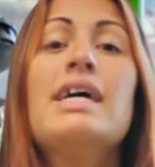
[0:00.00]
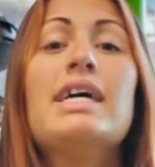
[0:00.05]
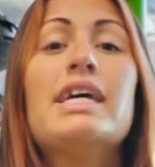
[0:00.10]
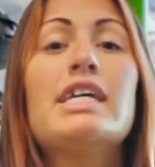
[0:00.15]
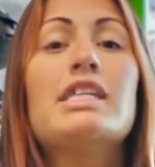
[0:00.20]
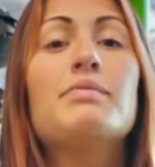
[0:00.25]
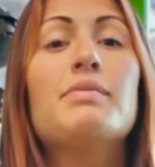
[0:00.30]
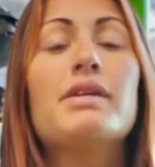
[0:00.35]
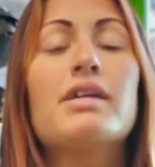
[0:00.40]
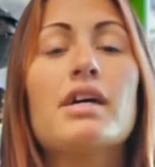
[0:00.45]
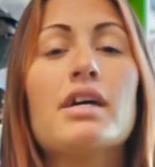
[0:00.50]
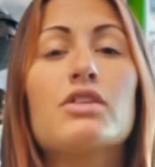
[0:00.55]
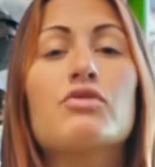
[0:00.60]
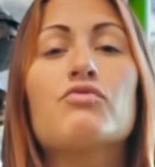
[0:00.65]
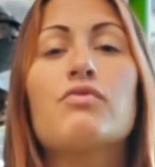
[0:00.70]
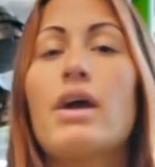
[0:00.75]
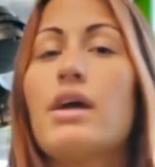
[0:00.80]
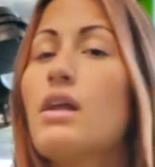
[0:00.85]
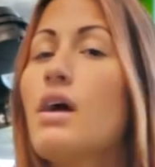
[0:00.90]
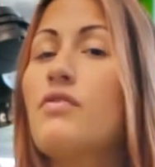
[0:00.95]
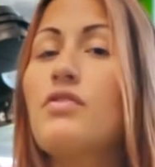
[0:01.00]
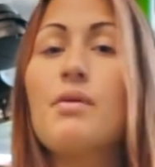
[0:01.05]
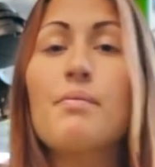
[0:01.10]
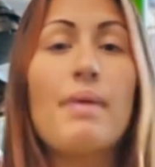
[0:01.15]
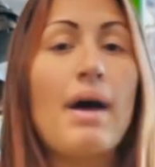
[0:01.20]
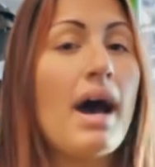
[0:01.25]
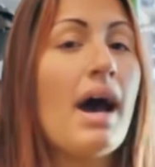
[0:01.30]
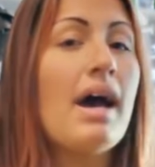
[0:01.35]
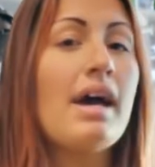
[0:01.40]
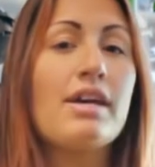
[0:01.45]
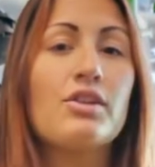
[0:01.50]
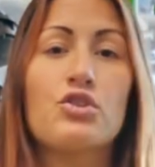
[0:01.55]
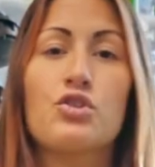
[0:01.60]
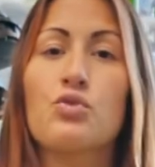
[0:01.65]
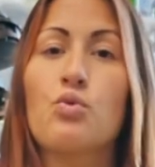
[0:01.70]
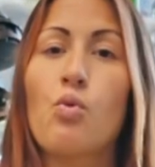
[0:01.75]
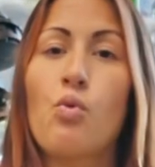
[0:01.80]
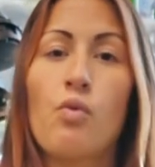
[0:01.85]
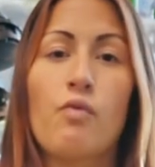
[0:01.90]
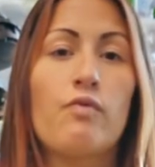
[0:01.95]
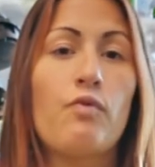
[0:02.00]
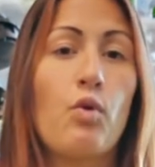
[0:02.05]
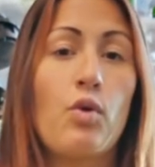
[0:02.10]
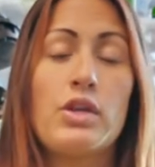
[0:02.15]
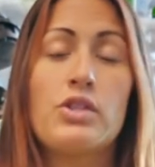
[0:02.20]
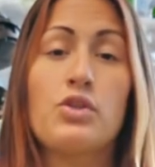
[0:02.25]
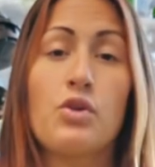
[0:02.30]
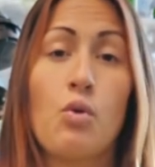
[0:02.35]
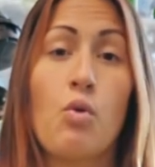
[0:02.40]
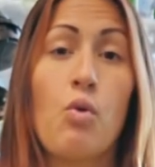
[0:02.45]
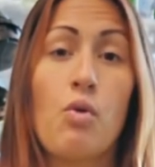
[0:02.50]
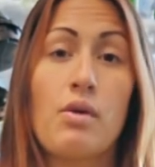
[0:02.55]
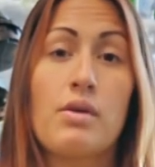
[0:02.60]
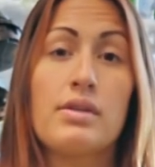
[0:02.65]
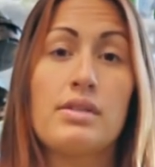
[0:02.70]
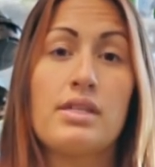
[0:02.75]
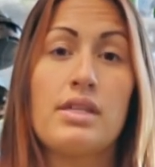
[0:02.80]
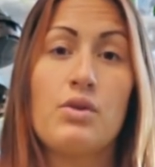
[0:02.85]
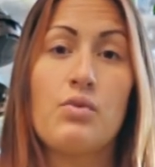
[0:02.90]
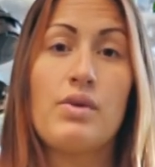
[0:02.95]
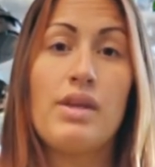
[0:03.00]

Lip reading: is because right off the bat, it just voids your warranty.